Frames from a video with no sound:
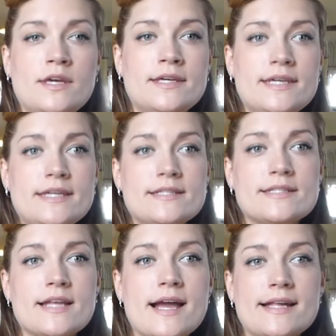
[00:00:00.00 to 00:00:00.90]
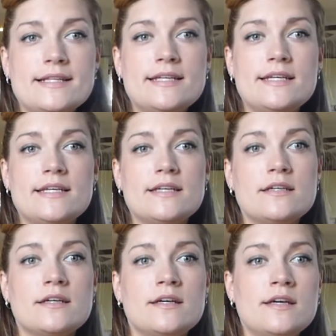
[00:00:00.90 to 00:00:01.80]
Heat
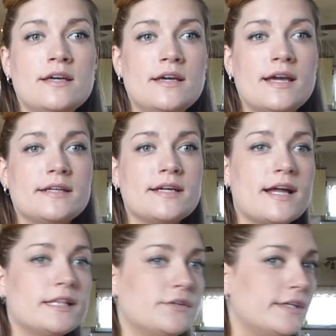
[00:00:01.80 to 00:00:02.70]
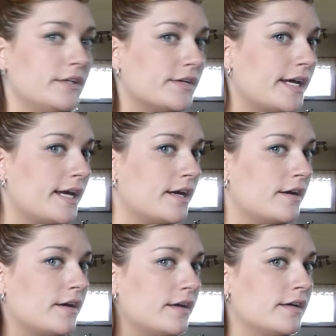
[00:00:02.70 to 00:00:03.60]
styling and coloring your
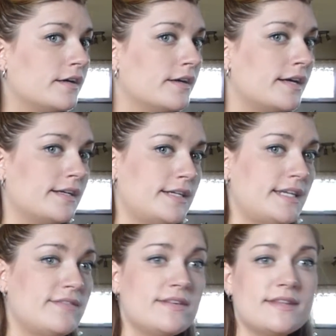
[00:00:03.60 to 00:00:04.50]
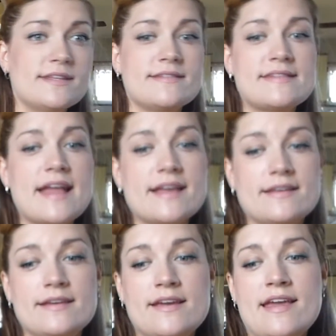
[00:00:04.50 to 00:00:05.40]
hair, and even the
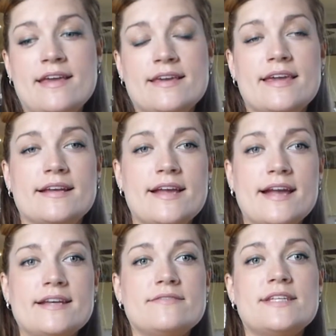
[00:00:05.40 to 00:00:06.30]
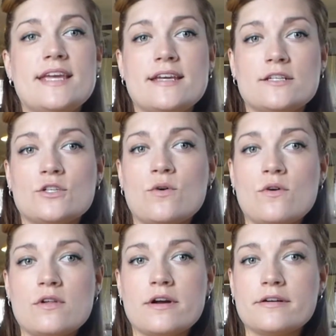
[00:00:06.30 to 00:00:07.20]
sun can kind of take a
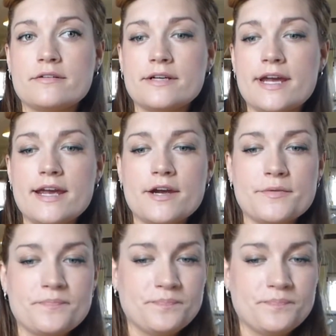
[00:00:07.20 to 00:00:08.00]
toll on our hair.